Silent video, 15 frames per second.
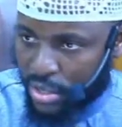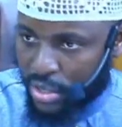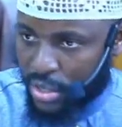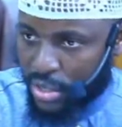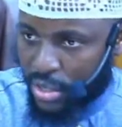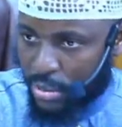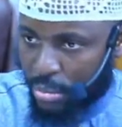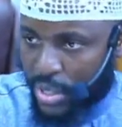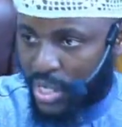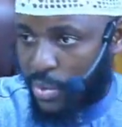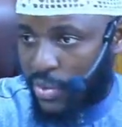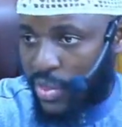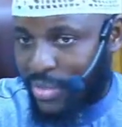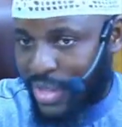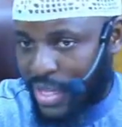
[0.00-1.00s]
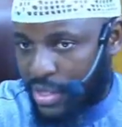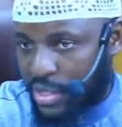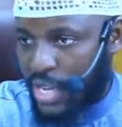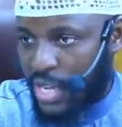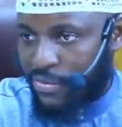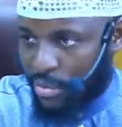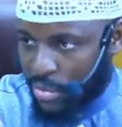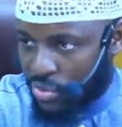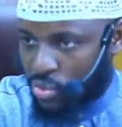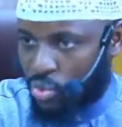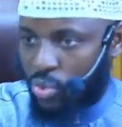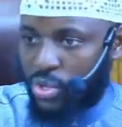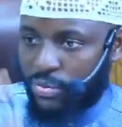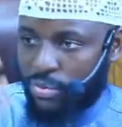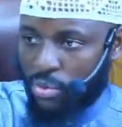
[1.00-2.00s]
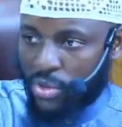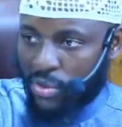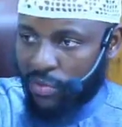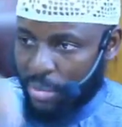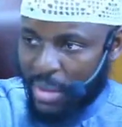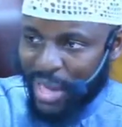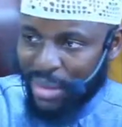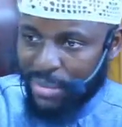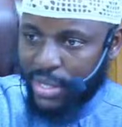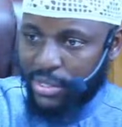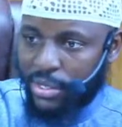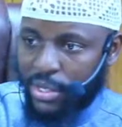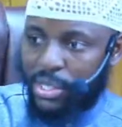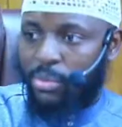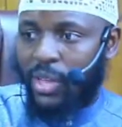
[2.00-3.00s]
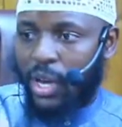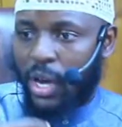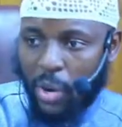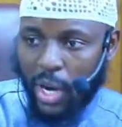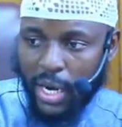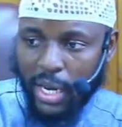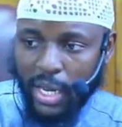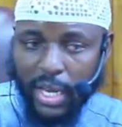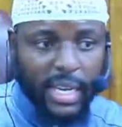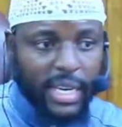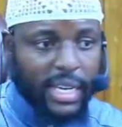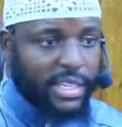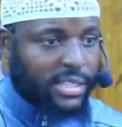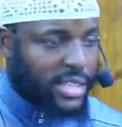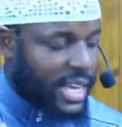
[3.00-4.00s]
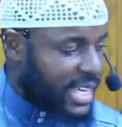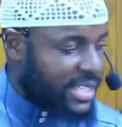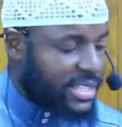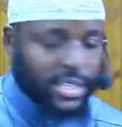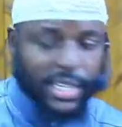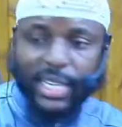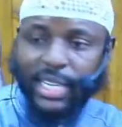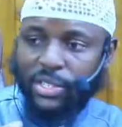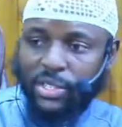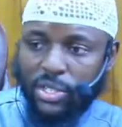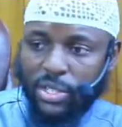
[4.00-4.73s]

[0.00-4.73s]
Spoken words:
But some of them they say from the schools of thought of Imam Ahmed, some of the aqwal, is that it is